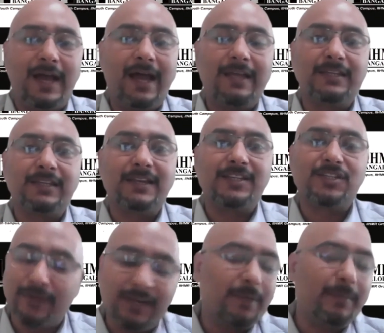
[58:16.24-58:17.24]
And
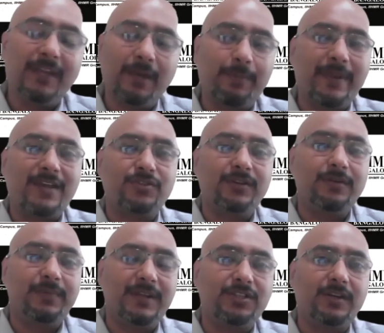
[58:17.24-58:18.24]
it's really been a
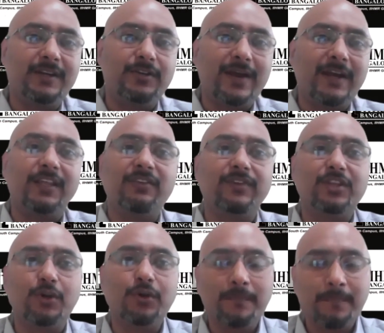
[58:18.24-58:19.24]
pleasure interacting with
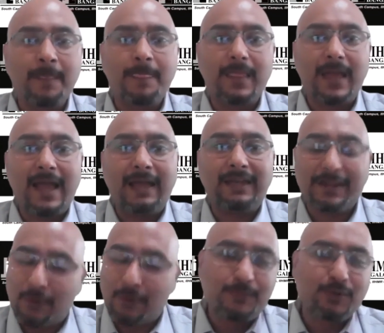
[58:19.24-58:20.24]
you. And
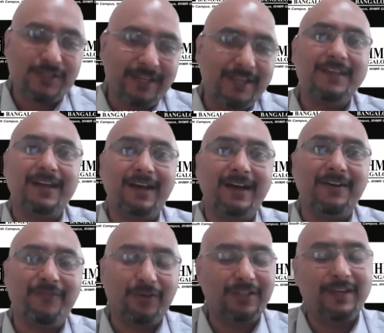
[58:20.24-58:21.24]
hope to see
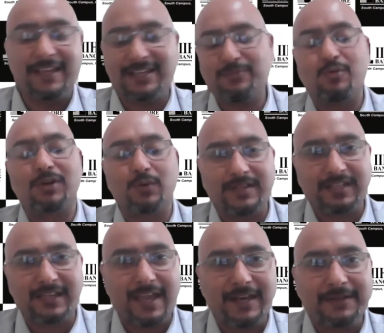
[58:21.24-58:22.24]
on the next portal
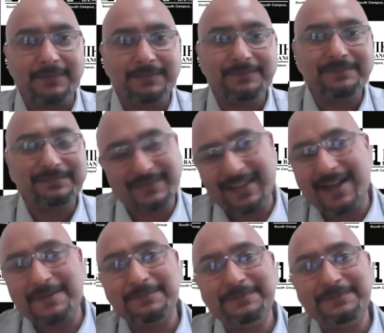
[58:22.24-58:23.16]
once again. Yeah.